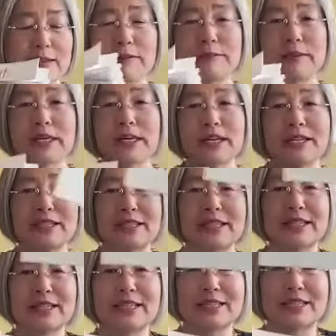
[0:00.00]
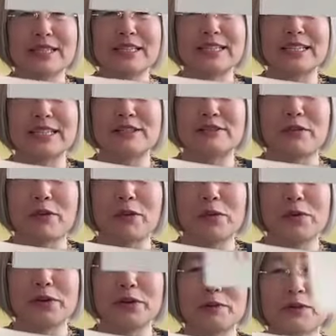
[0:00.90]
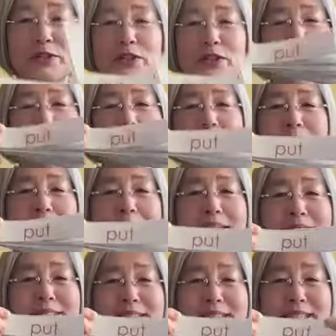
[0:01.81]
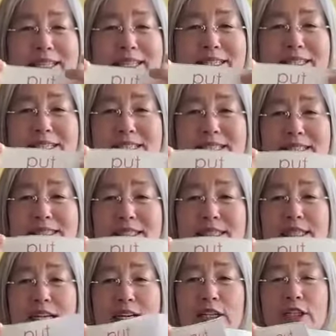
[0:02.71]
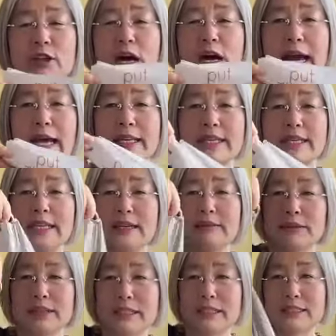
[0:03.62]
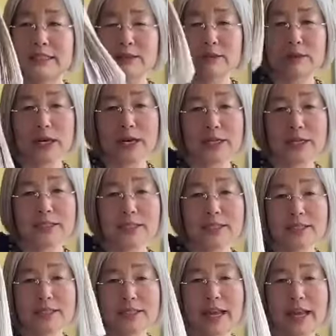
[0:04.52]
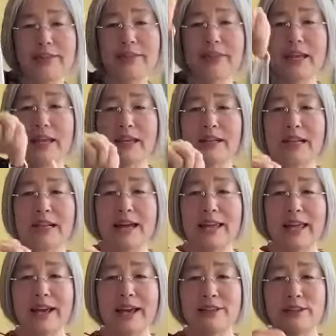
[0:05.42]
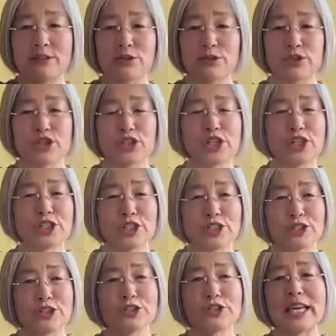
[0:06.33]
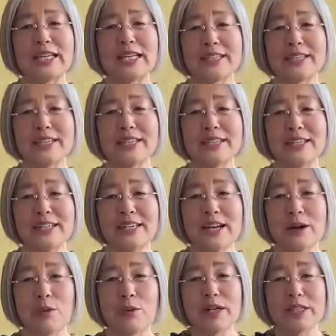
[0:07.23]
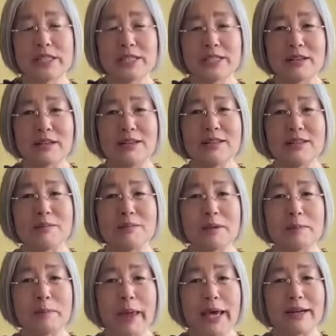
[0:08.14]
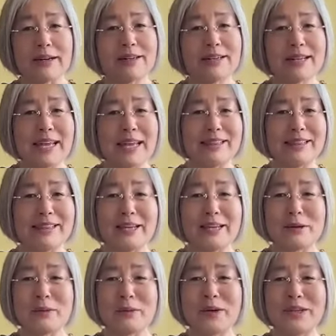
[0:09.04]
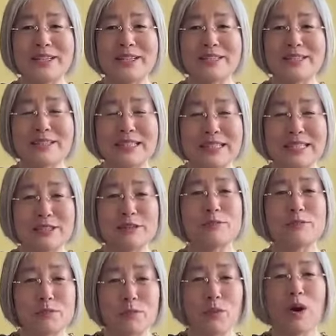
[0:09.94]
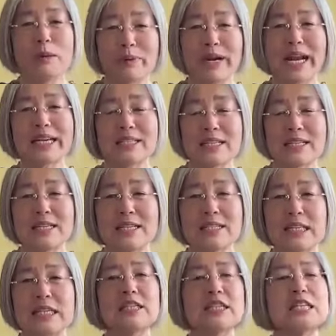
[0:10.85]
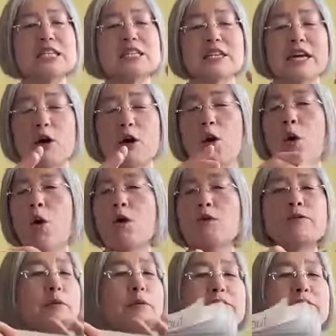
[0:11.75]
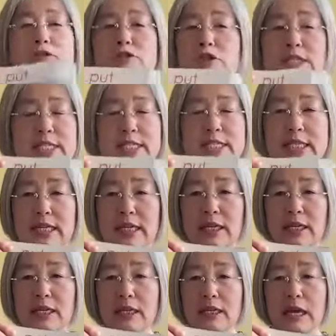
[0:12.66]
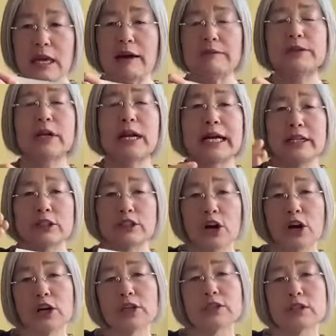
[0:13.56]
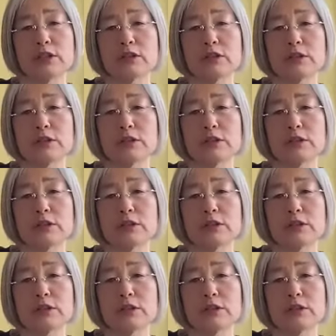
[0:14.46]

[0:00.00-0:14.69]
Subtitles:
because this is volume, so I made this. So I give this one, and then I had two children together. One is a little bit better, and the other one is need more practice. These are all for fluency. After I taught